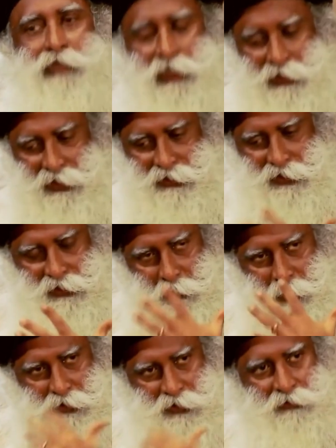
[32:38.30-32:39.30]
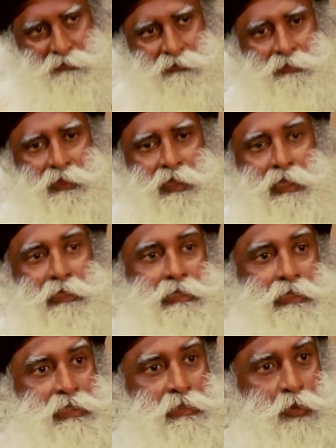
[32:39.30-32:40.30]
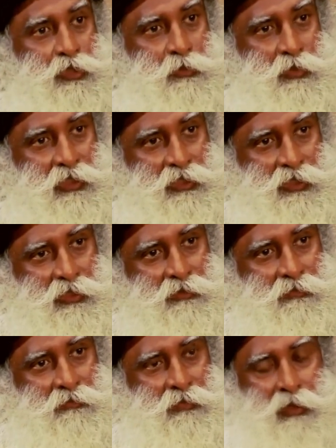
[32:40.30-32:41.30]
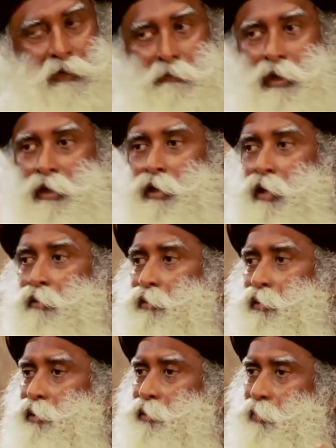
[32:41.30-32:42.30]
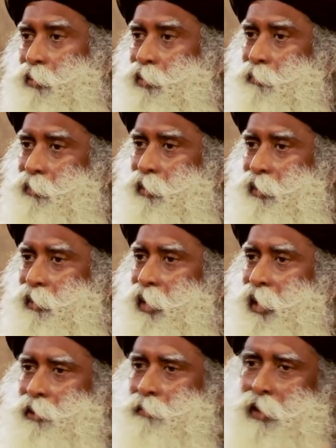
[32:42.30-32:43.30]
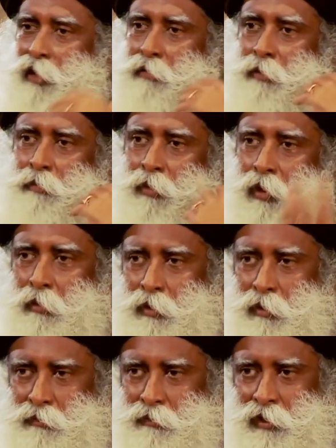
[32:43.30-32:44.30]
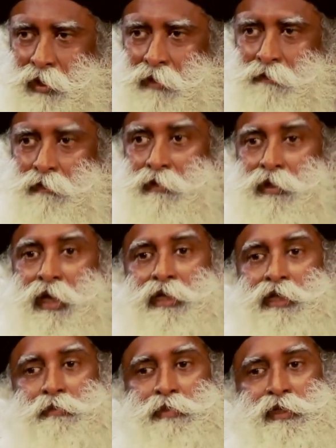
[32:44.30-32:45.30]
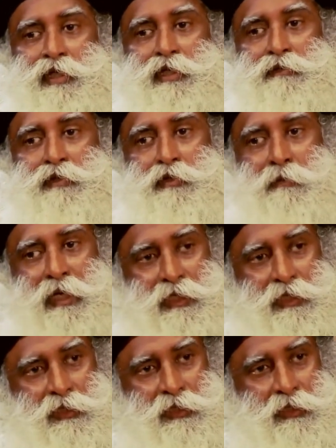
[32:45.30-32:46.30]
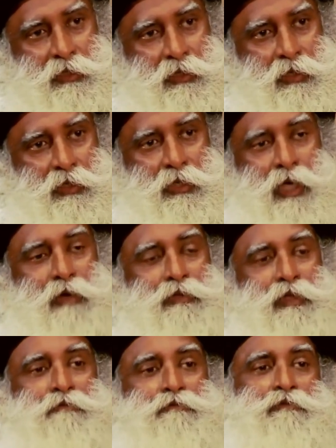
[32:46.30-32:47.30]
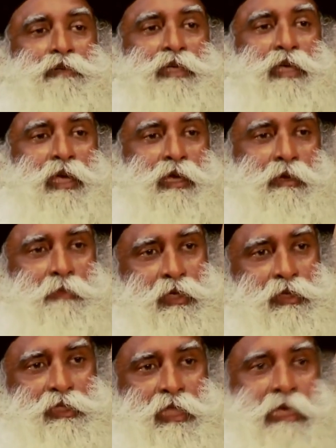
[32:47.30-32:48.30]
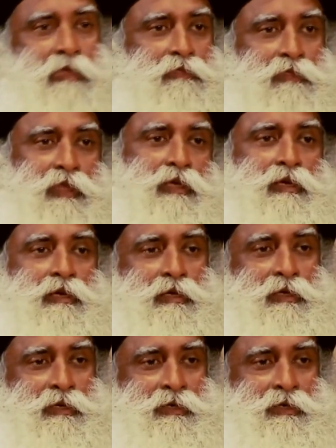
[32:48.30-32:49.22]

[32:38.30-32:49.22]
That sets us apart. This is a possibility. But now this possibility has become a problem for 90% of the humanity. Now they're freaking because they can think.